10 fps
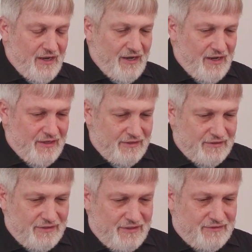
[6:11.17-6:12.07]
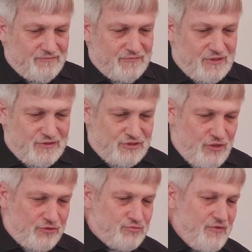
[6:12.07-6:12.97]
uh, and
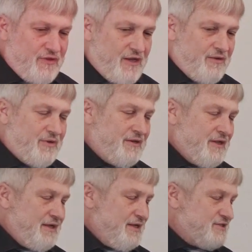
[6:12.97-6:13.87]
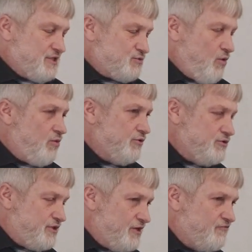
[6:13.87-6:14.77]
consults with them, and he says, What will
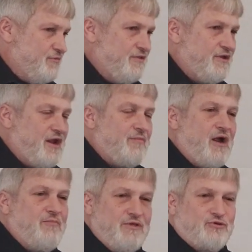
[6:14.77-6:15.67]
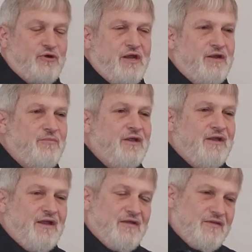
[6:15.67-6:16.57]
you give me that I might betray him?
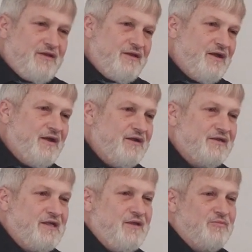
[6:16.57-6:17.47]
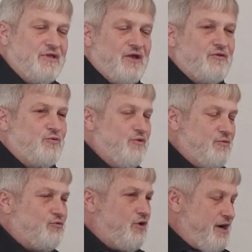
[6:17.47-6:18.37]
And they uh, came together with a
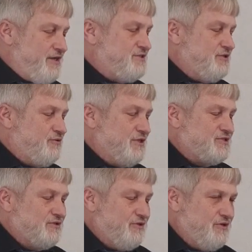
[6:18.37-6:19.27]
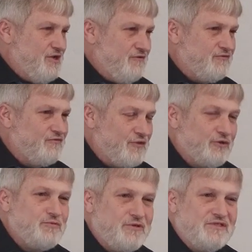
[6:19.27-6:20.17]
price, interestingly enough, of
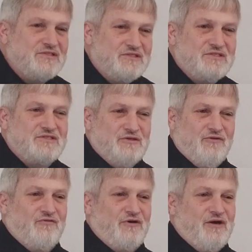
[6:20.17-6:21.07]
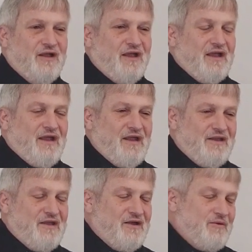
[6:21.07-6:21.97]
30 pieces of silver
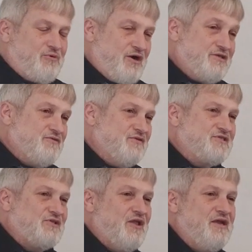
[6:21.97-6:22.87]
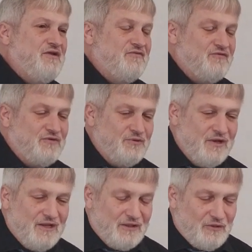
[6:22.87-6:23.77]
and uh, price of a slave if you
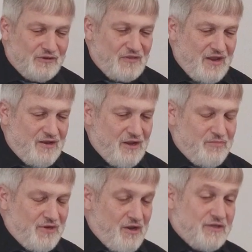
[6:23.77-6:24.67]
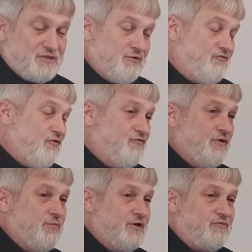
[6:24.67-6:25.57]
look that up but also a
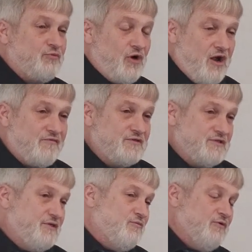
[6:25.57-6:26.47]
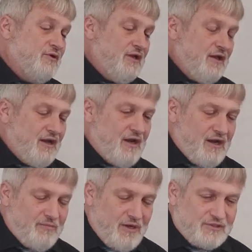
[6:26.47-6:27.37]
fulfillment of prophecy and we'll
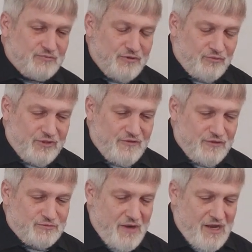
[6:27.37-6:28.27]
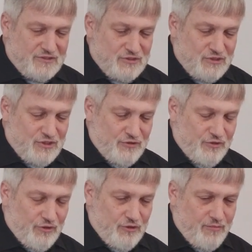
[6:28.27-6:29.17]
uh, possibly read those passages here in a
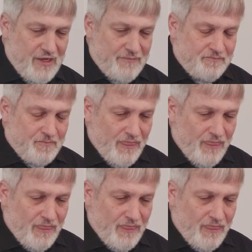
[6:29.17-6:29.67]
little bit